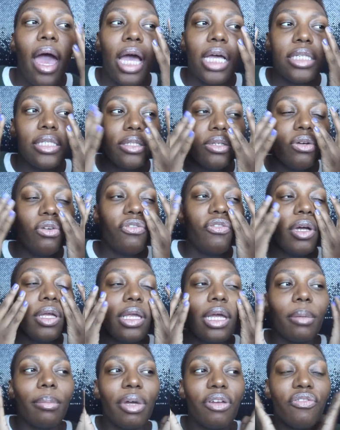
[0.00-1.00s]
I still felt
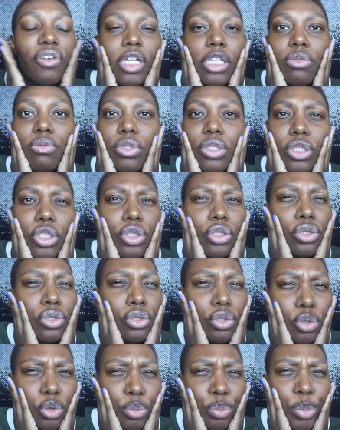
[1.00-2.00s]
like my face was
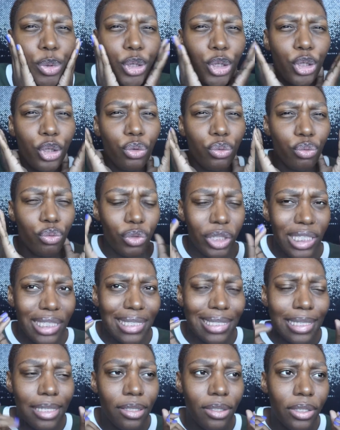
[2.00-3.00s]
super
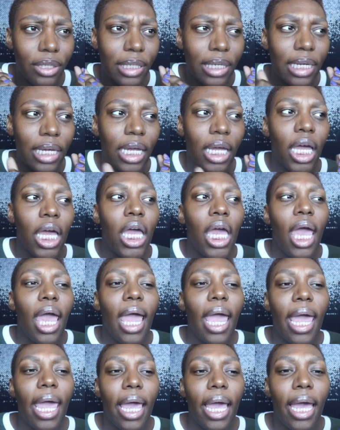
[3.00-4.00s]
greasy looking.
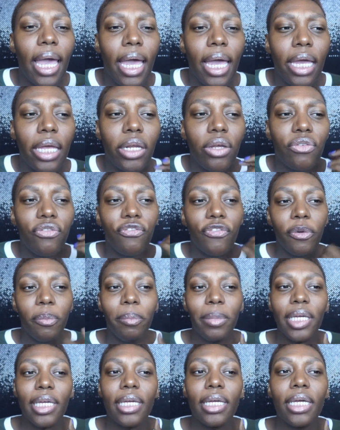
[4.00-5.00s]
And for
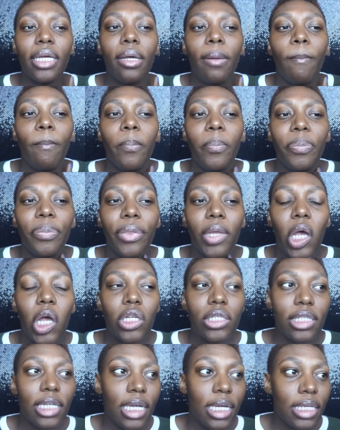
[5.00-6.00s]
me,
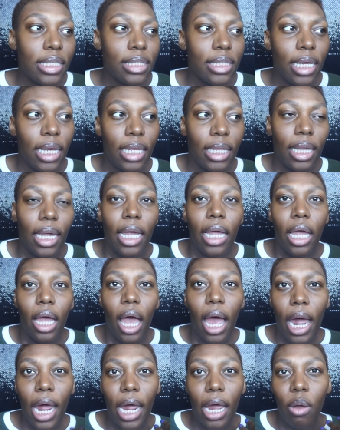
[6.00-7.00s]
on days that like
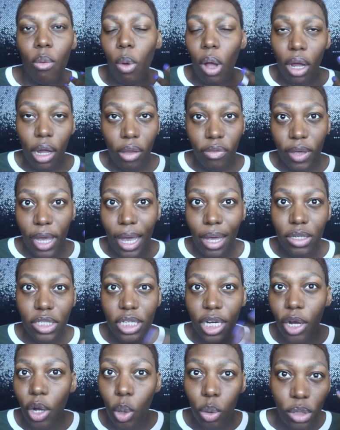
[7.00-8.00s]
I walk out the house
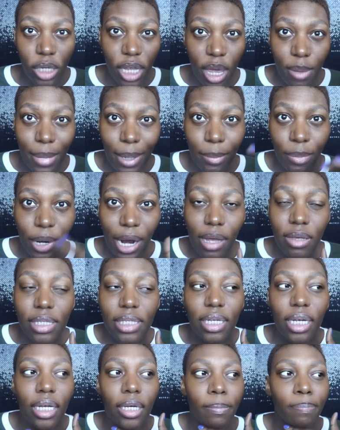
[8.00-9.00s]
and I only have my brows
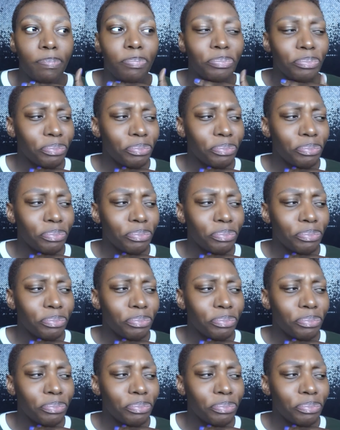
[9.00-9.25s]
done,